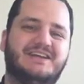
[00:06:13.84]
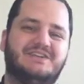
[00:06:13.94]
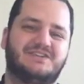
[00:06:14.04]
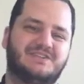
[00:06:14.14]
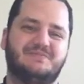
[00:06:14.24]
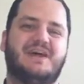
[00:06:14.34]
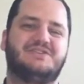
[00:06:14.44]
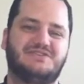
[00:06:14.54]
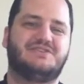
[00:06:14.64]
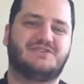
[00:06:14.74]

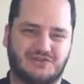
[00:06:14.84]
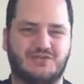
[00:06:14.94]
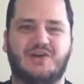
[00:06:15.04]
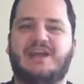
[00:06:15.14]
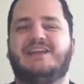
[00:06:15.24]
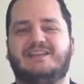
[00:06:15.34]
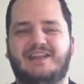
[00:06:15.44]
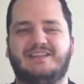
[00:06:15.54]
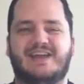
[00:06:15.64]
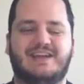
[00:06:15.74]
Detroit,
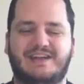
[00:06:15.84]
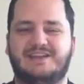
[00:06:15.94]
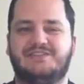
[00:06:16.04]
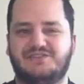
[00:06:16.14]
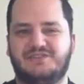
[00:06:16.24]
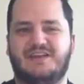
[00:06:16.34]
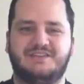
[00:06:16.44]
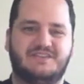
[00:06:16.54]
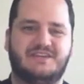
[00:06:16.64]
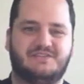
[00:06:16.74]
and that kind of gives you an
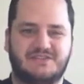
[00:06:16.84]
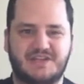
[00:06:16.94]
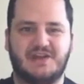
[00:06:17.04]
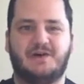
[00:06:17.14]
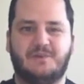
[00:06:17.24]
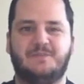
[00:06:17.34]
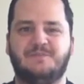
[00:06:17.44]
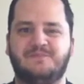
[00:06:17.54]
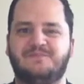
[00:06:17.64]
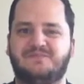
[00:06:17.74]
idea of just how
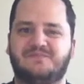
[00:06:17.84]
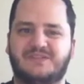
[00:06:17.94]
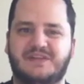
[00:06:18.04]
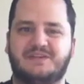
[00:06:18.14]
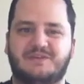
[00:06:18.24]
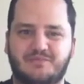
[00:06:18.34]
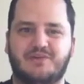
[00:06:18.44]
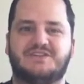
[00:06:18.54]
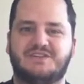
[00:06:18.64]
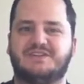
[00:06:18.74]
kind of
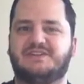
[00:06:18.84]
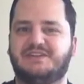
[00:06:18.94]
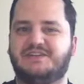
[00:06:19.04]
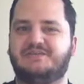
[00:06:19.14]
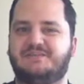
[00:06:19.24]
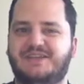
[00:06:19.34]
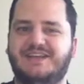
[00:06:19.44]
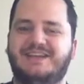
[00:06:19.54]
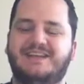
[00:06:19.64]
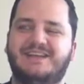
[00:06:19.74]
depressing it can
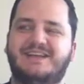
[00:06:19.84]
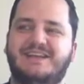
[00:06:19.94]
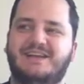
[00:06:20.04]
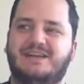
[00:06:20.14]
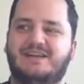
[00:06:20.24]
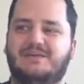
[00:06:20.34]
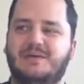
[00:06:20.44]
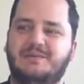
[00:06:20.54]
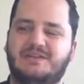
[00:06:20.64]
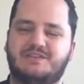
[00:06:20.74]
be.
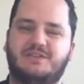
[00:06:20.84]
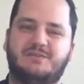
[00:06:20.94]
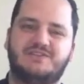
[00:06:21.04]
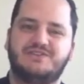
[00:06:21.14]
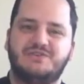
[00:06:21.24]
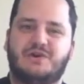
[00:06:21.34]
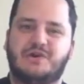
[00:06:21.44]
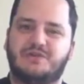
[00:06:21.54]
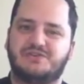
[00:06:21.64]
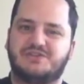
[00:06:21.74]
Maybe that's a little bit too
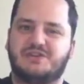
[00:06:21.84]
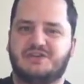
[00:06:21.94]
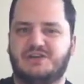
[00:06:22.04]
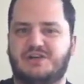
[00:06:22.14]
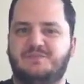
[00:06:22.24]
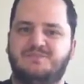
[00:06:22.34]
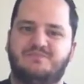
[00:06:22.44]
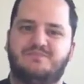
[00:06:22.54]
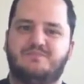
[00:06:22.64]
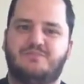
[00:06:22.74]
harsh.
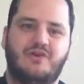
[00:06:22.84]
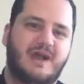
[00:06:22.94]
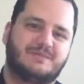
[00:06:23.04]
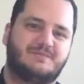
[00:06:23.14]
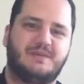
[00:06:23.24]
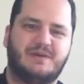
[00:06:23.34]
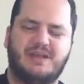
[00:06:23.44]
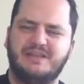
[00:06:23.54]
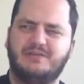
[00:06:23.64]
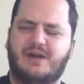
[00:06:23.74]
Perhaps maybe I
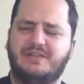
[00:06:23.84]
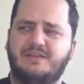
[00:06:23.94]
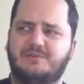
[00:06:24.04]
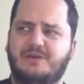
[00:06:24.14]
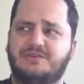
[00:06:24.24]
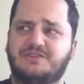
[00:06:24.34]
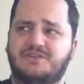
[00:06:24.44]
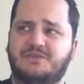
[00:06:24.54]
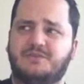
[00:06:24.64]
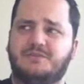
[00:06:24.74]
think we
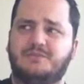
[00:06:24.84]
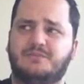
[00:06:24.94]
also